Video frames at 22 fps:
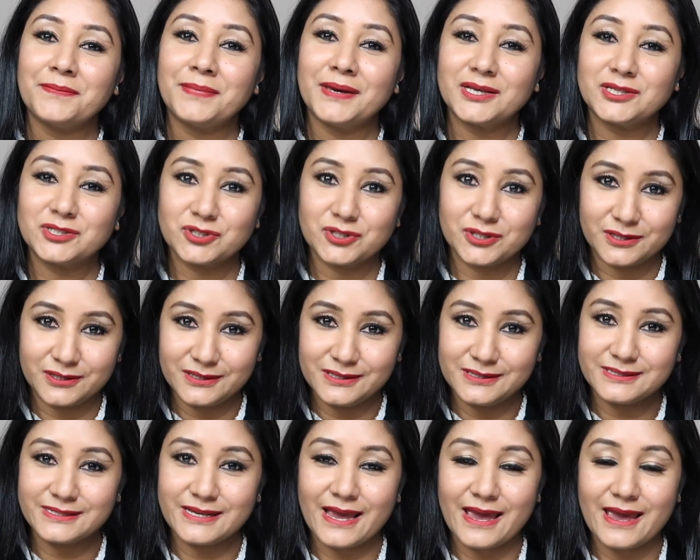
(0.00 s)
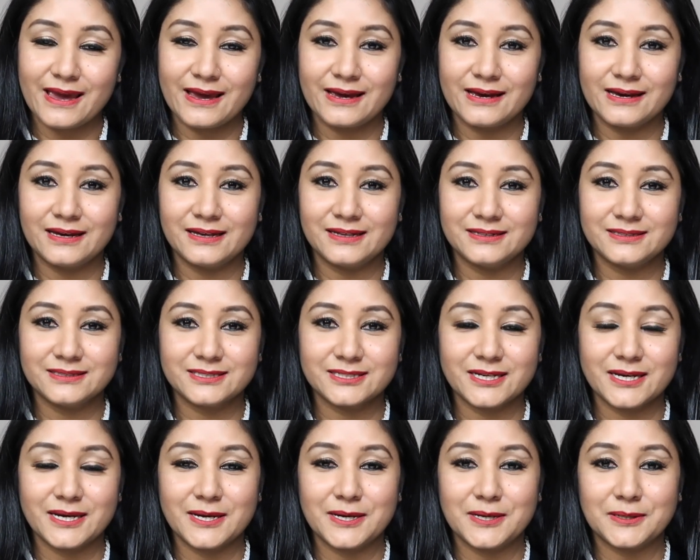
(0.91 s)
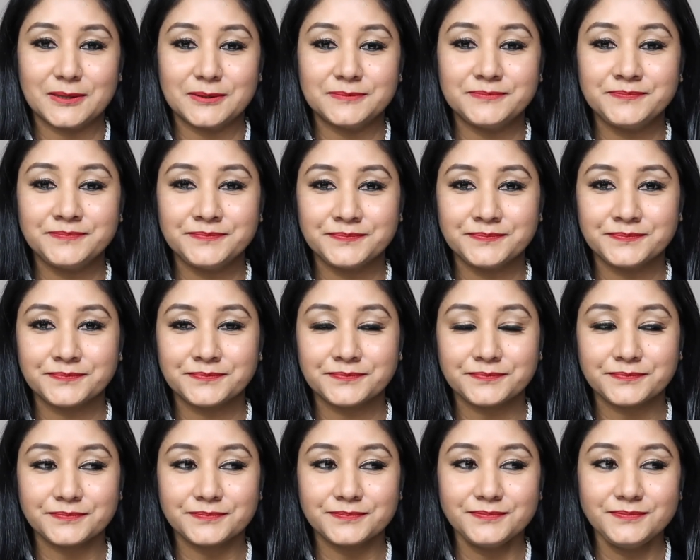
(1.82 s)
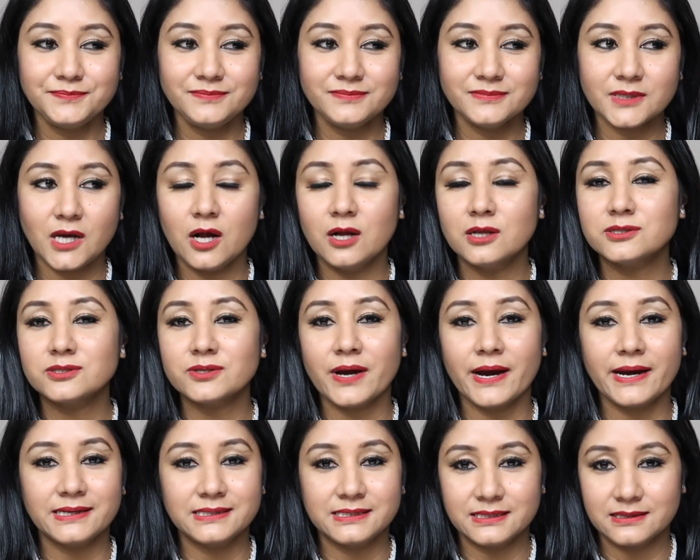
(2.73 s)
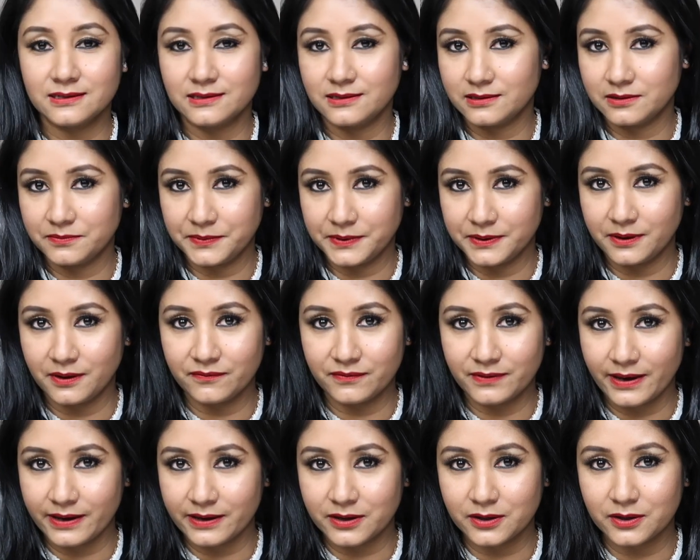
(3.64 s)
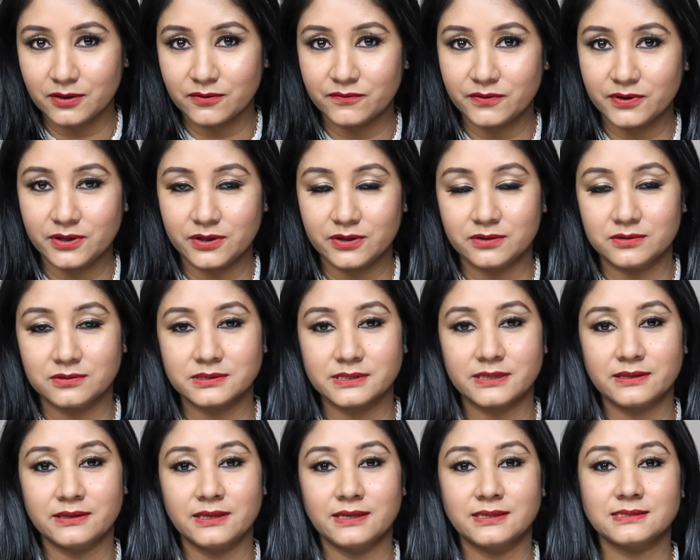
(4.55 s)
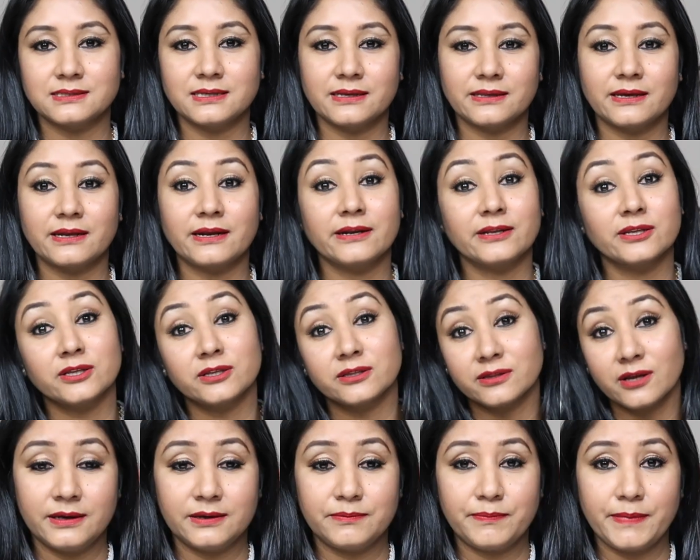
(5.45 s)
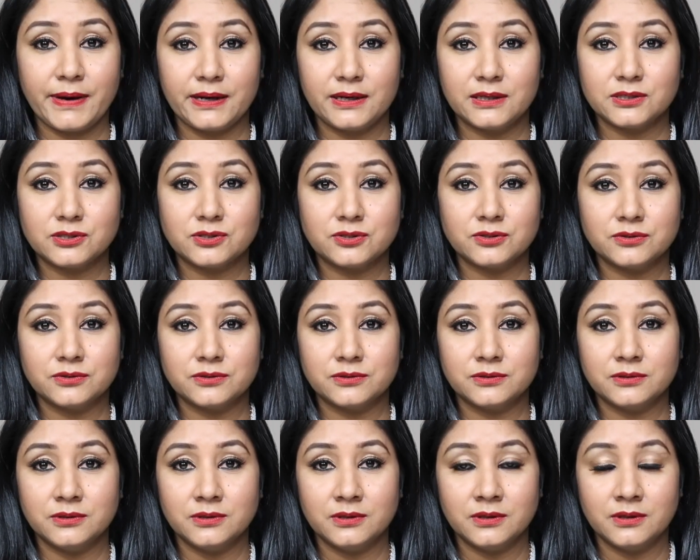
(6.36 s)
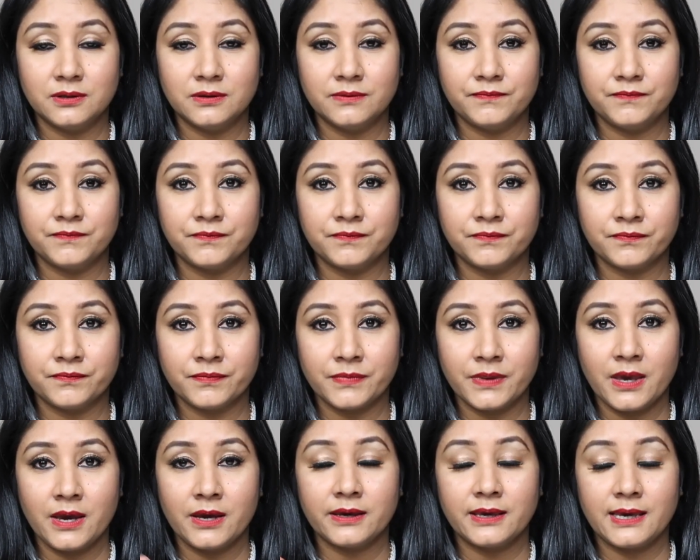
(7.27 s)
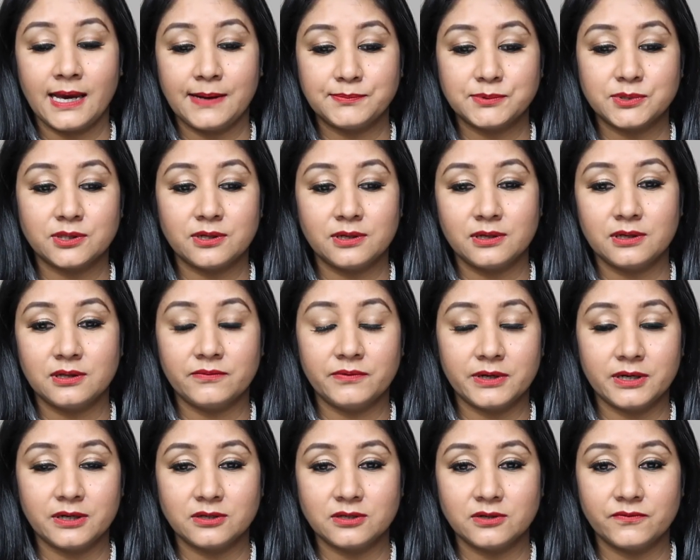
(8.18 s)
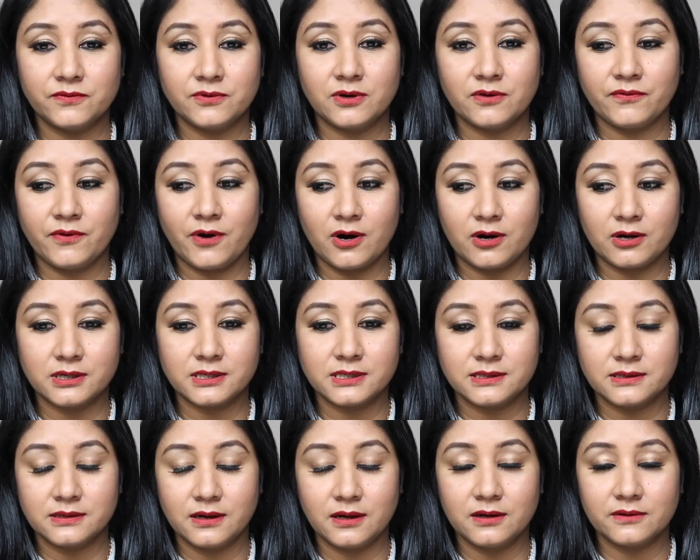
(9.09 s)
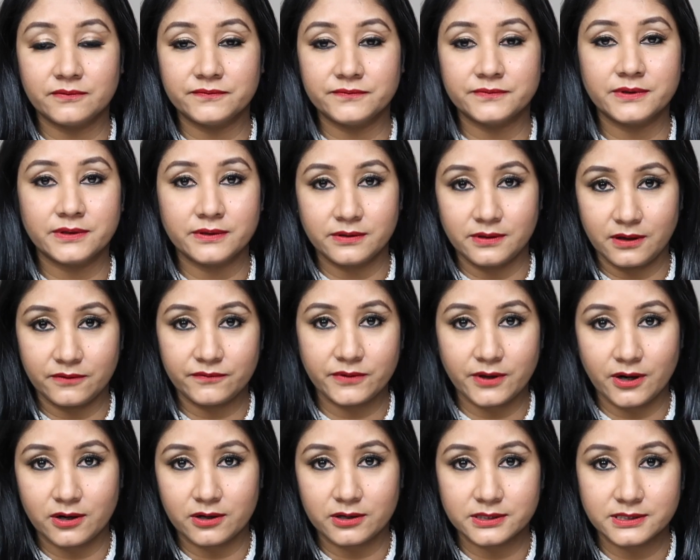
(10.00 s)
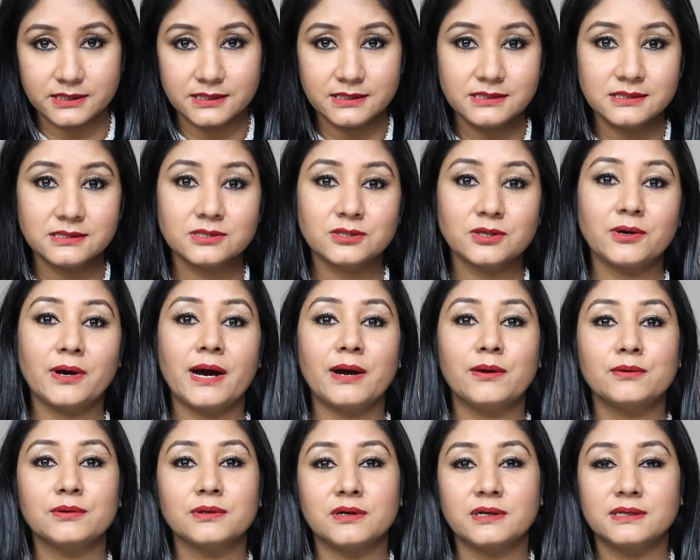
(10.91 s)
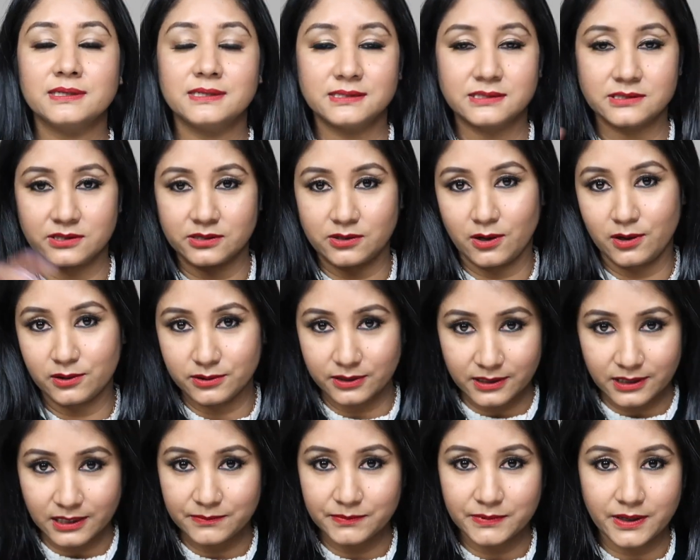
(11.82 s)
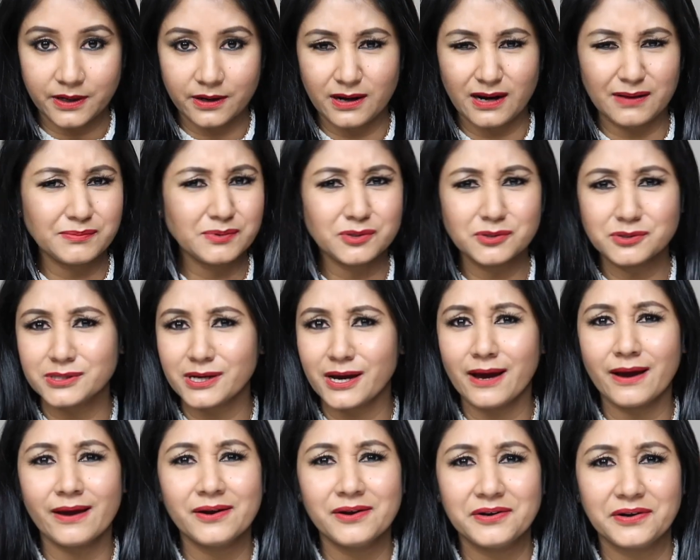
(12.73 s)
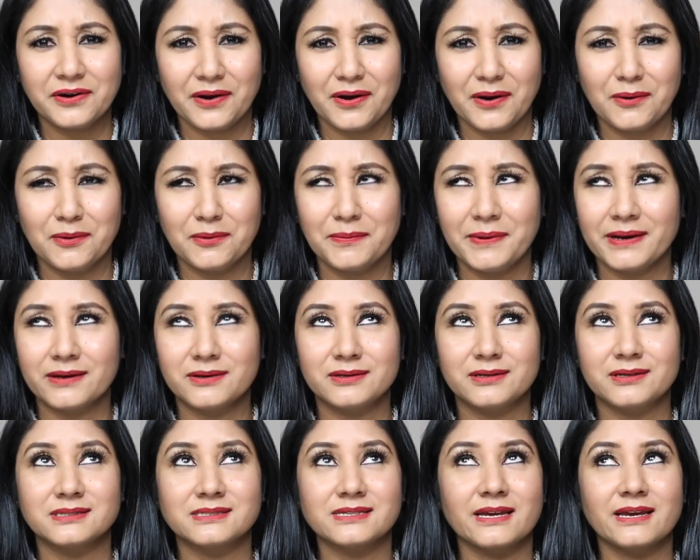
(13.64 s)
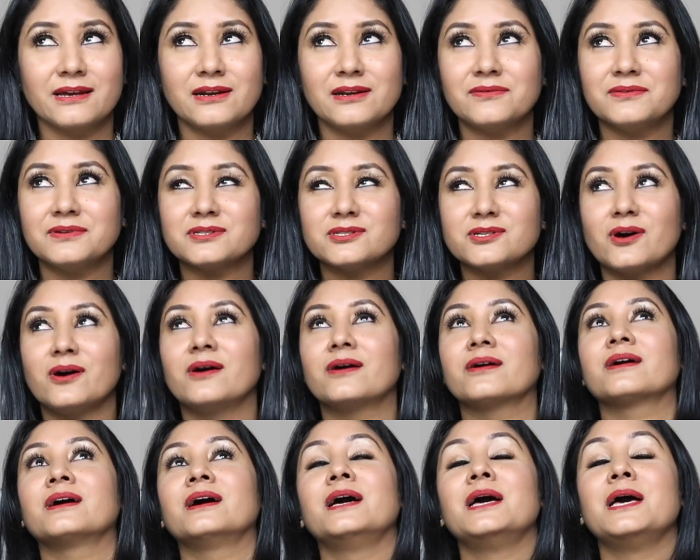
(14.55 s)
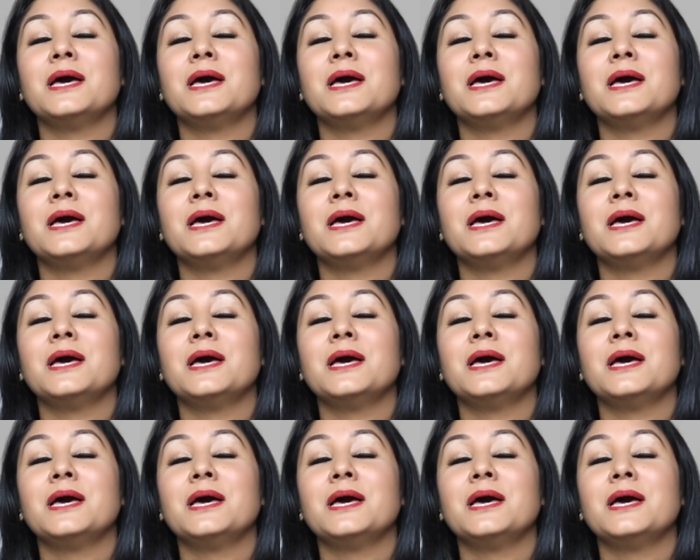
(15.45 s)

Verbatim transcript: pictures, and also I did a little bit of videos and things like that, and then managed to capture a little bit interview of art of the artist. So I will insert all the clip there. I'm so tired now, oh my goodness, I can't even talk.